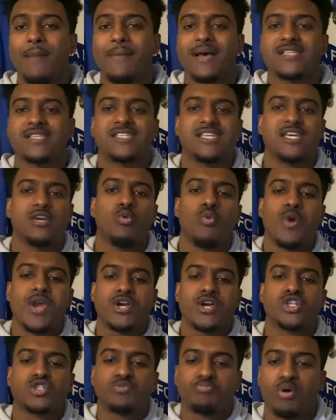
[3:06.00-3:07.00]
I seeing
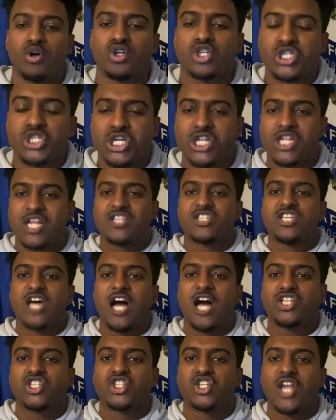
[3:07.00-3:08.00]
wingers push to the
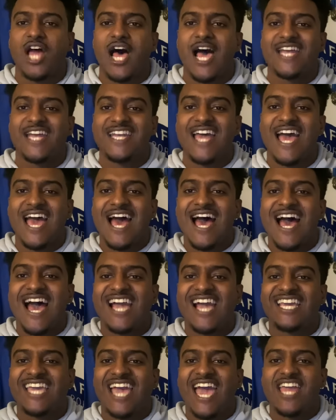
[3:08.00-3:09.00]
touchline
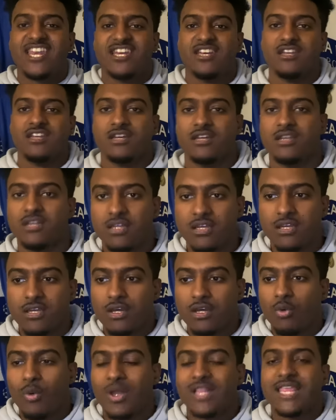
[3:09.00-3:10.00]
again
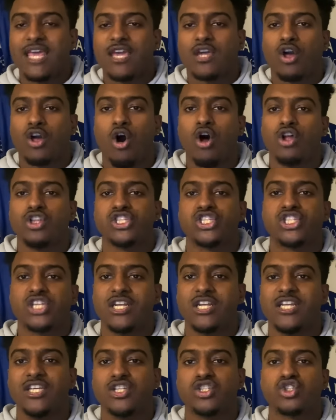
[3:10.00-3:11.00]
when they
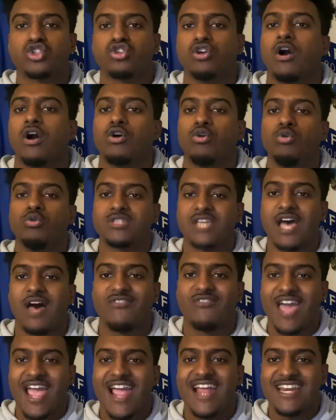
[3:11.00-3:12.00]
constantly struggle to
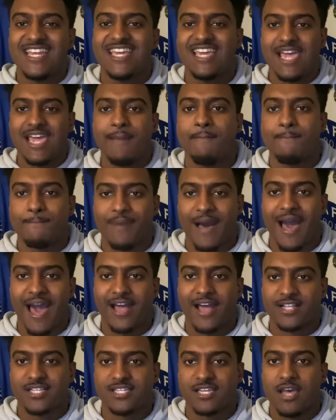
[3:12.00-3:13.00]
have any
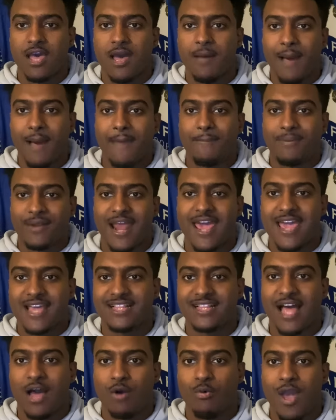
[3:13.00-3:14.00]
impact by playing
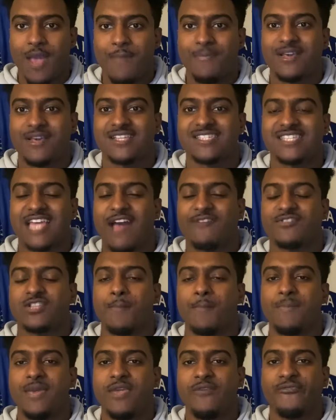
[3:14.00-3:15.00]
that way because they have to
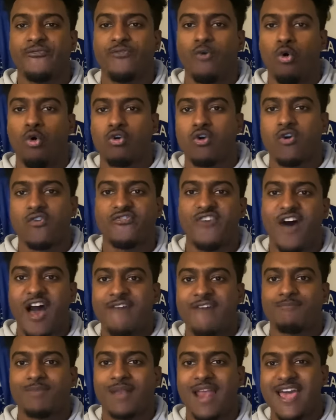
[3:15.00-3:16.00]
beat four or
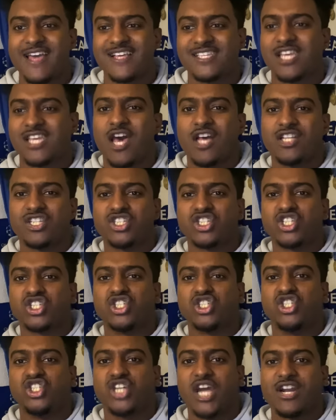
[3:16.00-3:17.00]
five players to
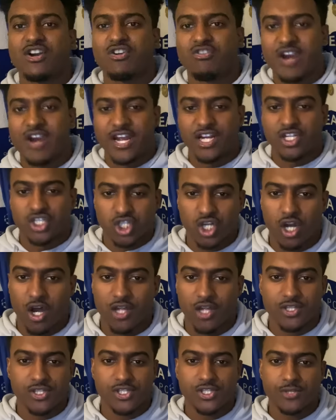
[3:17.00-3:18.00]
just generate a
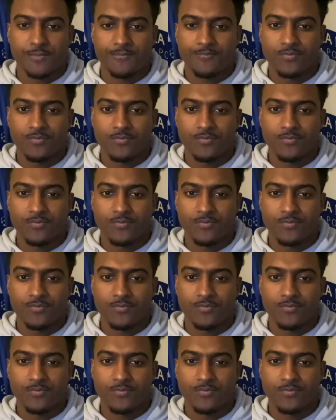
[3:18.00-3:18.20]
chance?